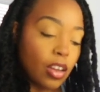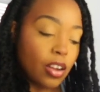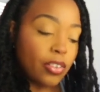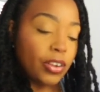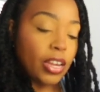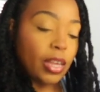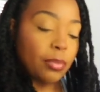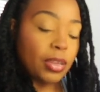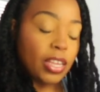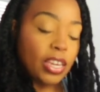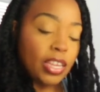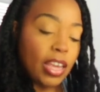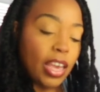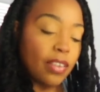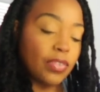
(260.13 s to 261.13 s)
all right i'm
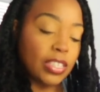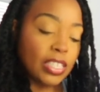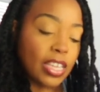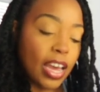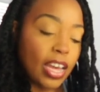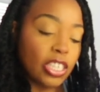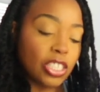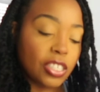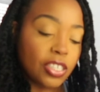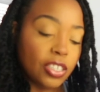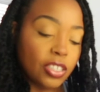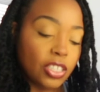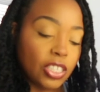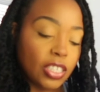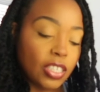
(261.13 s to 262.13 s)
getting heavy sag
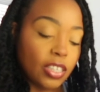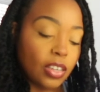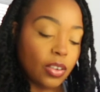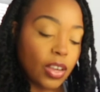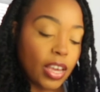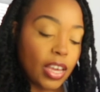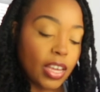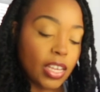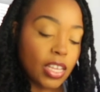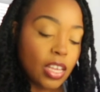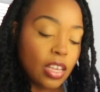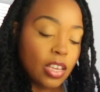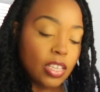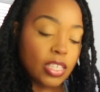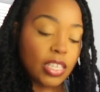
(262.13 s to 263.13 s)
energy okay
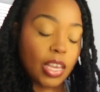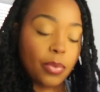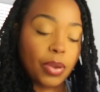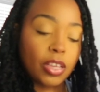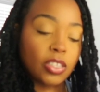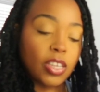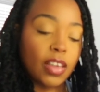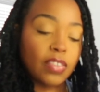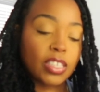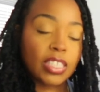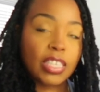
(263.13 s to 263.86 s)
so yeah we also have the